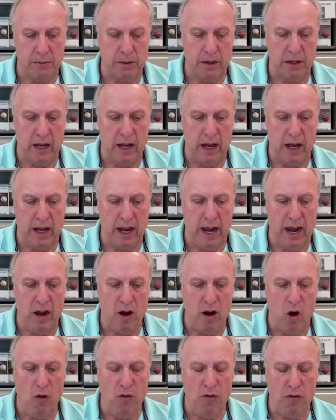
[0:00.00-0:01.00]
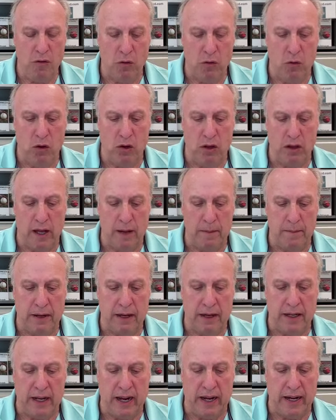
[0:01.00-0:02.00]
But I overall, I
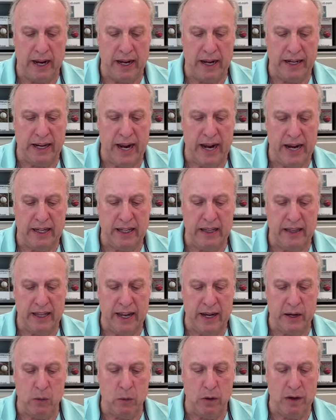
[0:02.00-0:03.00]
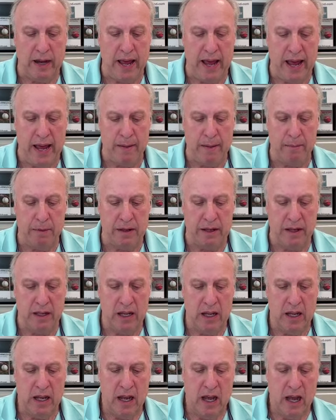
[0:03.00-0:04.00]
mean, I kind of like what happened.